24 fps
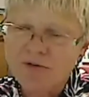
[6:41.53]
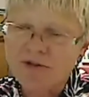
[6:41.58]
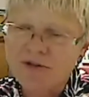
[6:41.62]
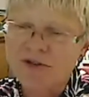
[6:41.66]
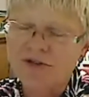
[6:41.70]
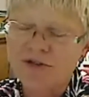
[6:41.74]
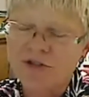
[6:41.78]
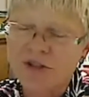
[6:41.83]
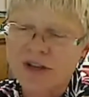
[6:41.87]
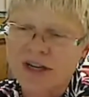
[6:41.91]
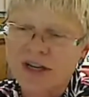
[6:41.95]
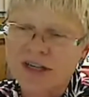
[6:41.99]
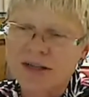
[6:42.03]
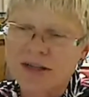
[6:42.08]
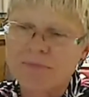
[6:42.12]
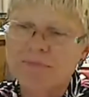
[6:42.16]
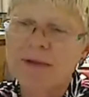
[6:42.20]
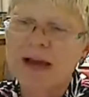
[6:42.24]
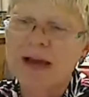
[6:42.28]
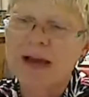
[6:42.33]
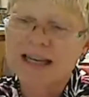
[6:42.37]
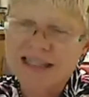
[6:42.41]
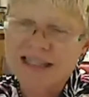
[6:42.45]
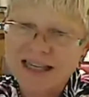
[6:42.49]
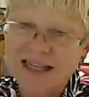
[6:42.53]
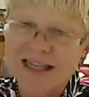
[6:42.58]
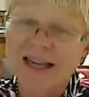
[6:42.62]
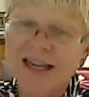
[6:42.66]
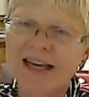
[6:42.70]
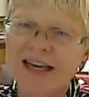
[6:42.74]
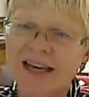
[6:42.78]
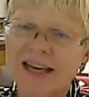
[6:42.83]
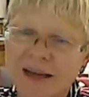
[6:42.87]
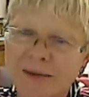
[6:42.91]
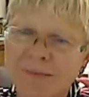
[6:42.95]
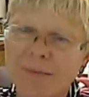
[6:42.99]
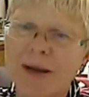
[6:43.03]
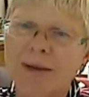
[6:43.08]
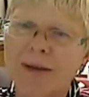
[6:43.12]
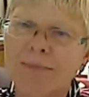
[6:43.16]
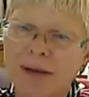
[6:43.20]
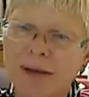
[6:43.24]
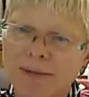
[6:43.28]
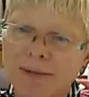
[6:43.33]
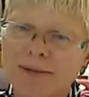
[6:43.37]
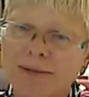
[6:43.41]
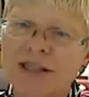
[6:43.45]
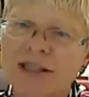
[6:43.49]
over the bassinet at my
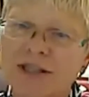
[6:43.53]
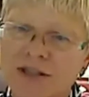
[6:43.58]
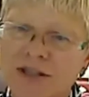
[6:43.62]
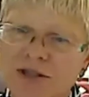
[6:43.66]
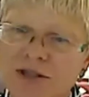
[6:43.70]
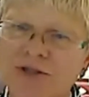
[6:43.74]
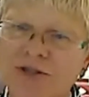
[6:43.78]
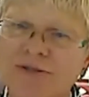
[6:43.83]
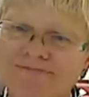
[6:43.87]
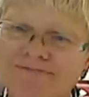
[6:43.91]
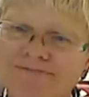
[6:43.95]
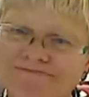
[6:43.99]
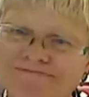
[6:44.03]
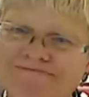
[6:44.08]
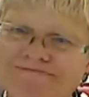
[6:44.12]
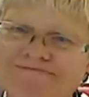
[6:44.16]
baby sister.